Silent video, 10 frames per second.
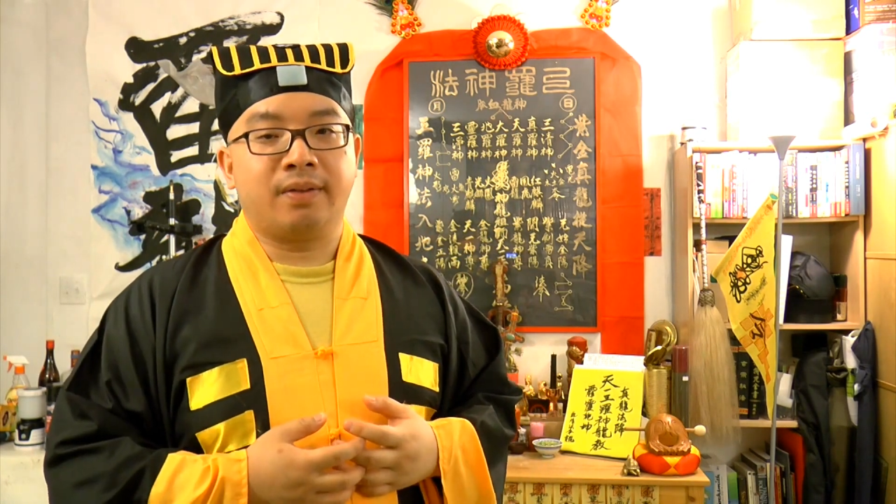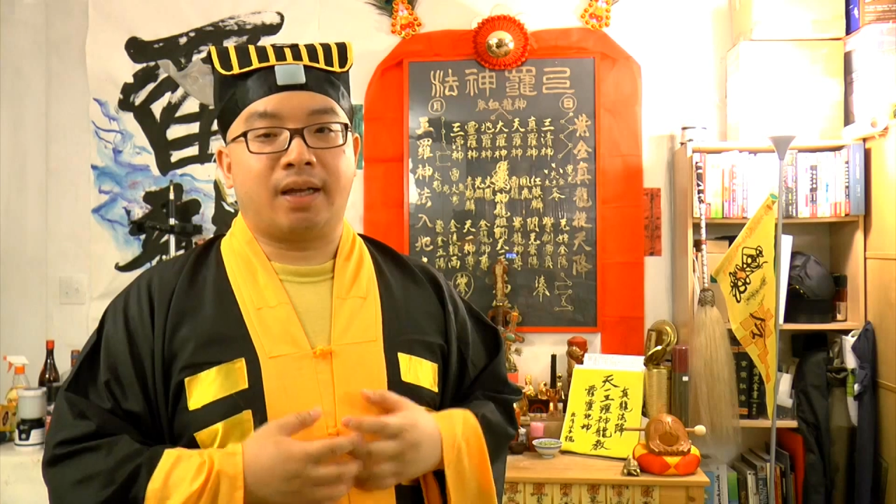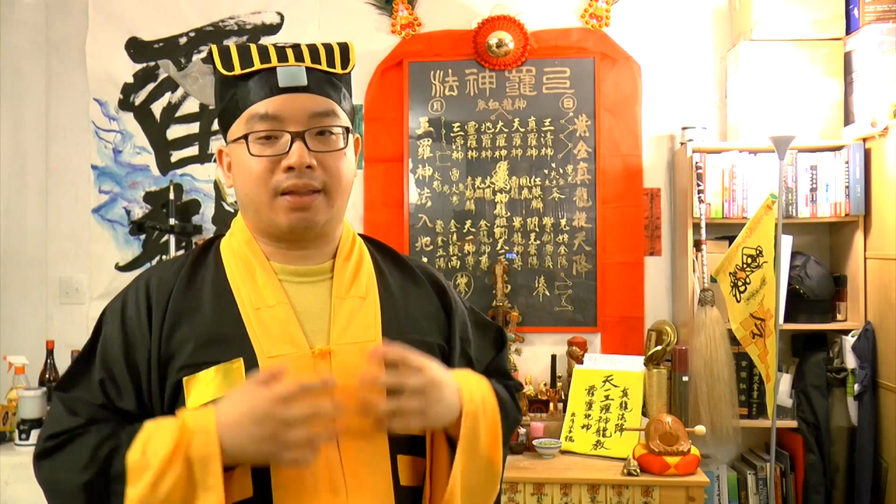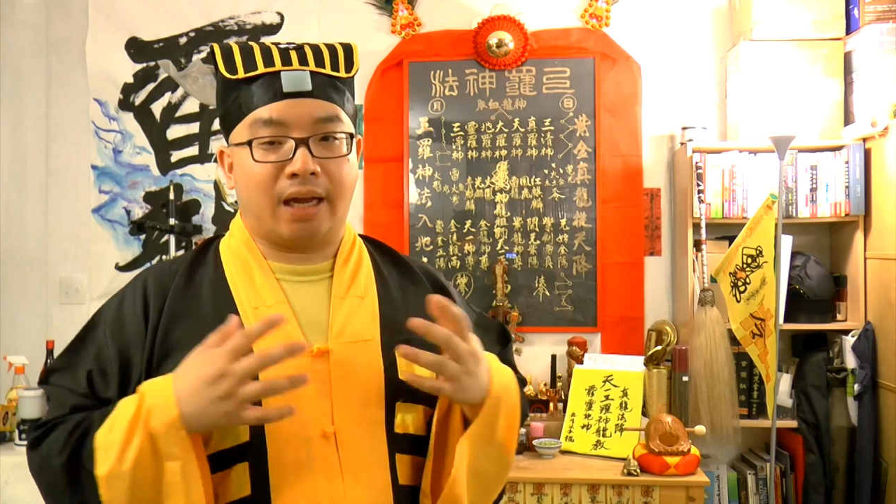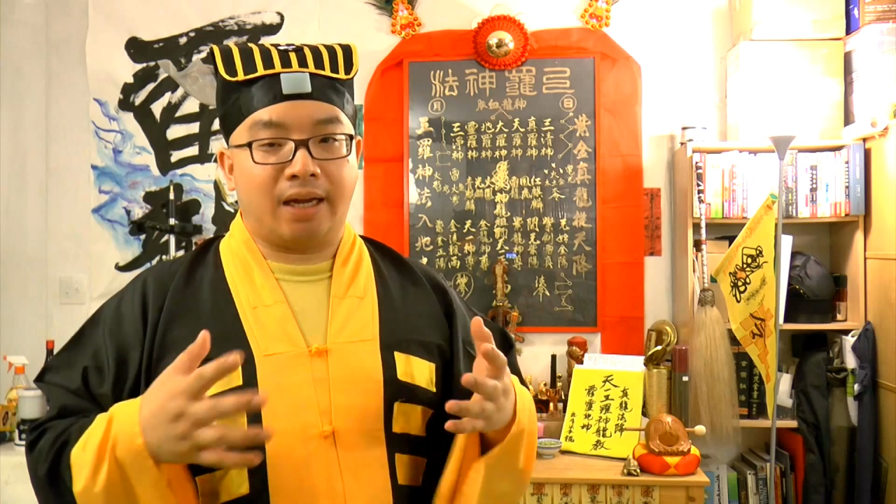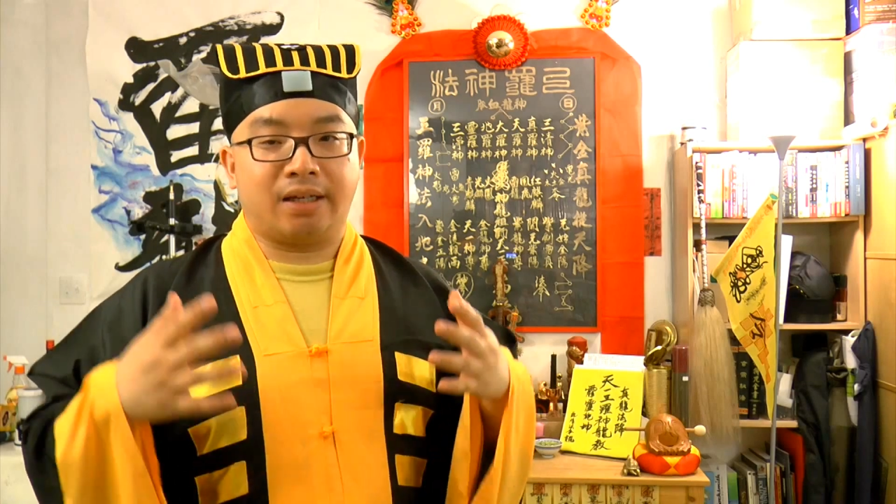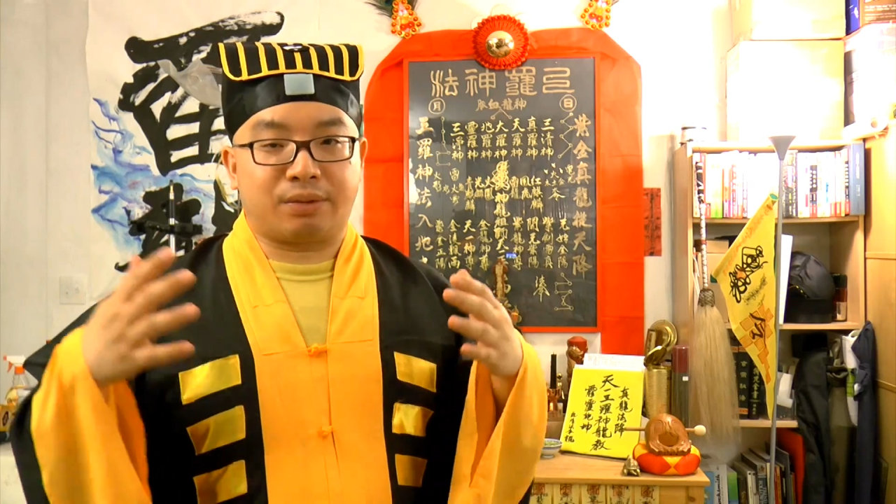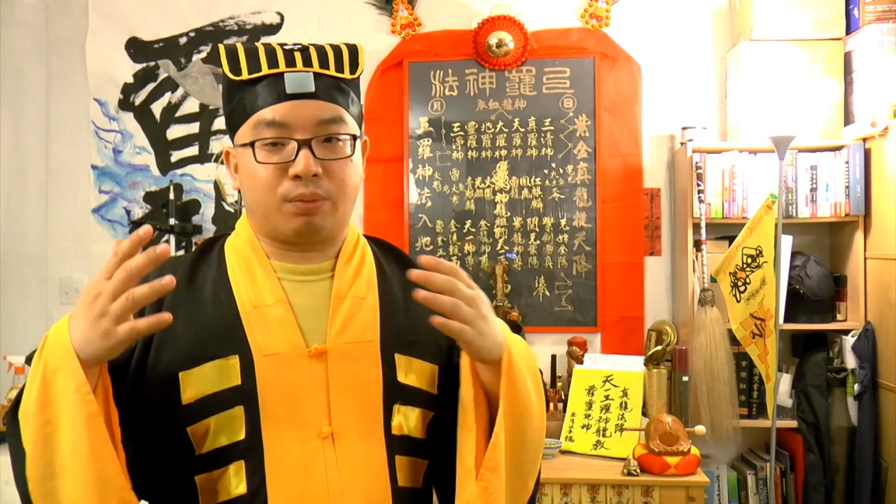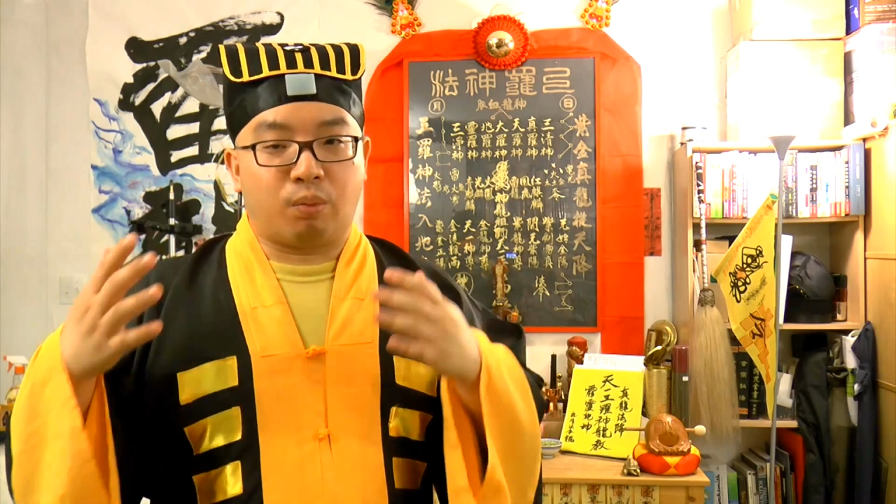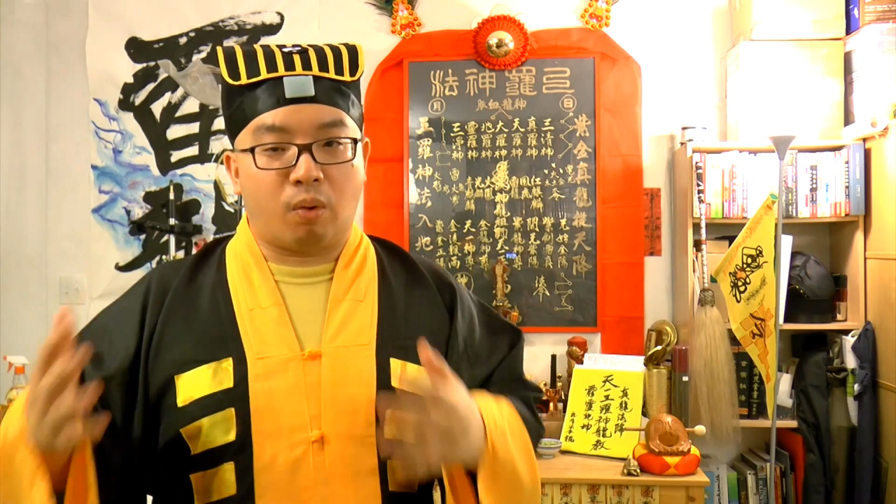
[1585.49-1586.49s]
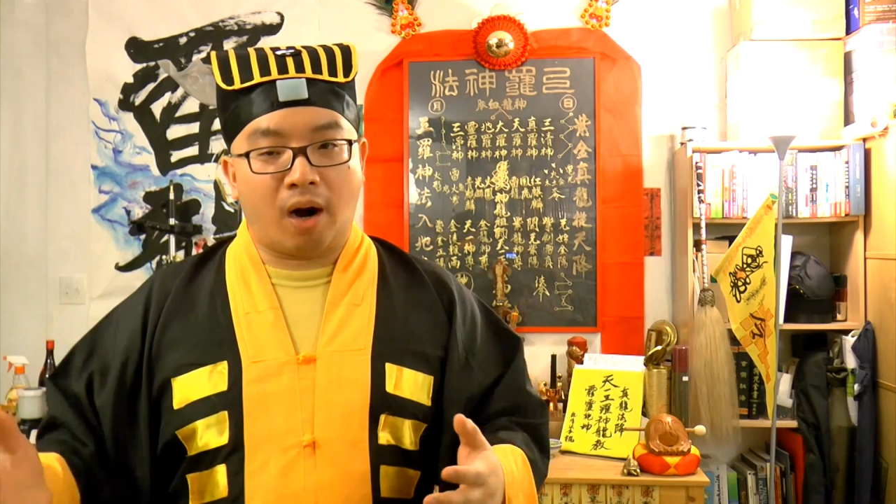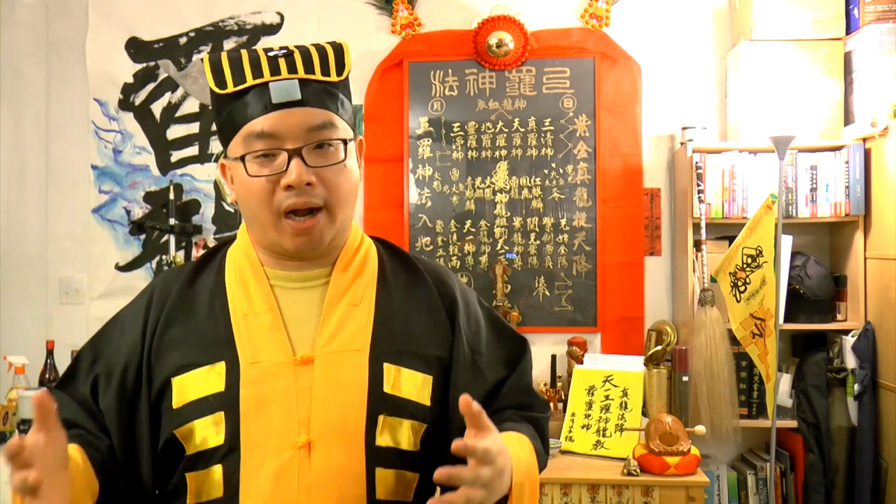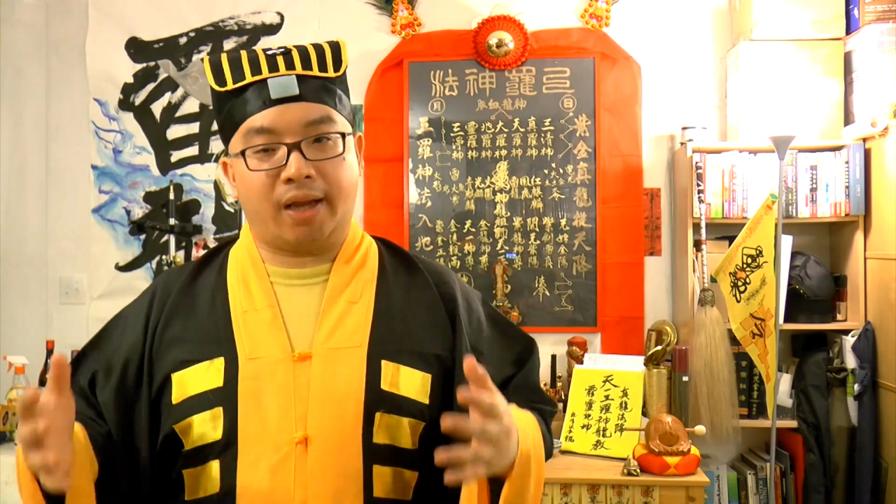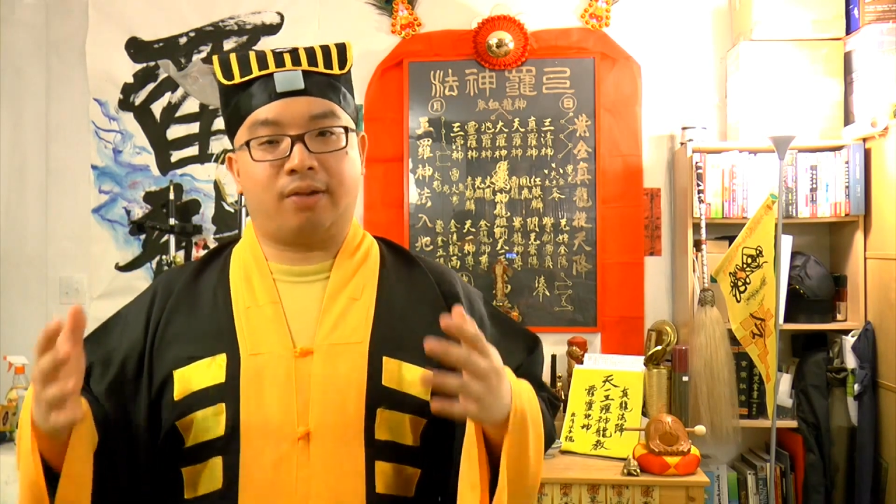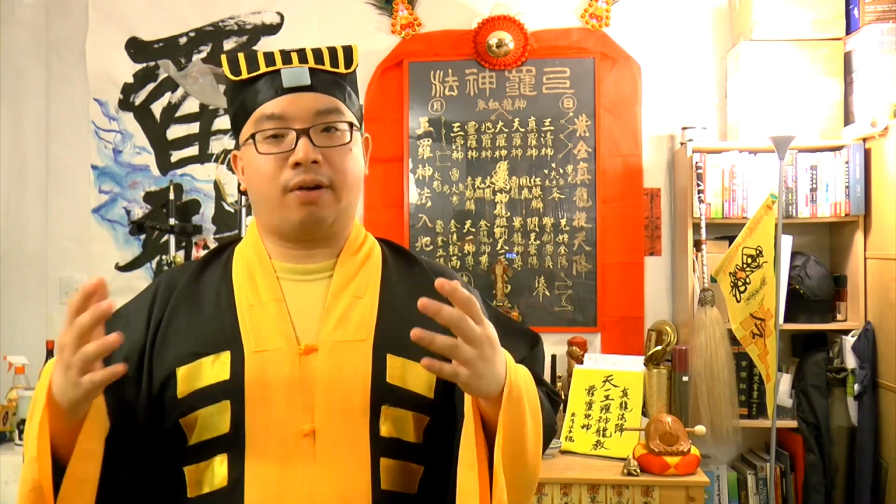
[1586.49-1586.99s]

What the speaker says: And that is why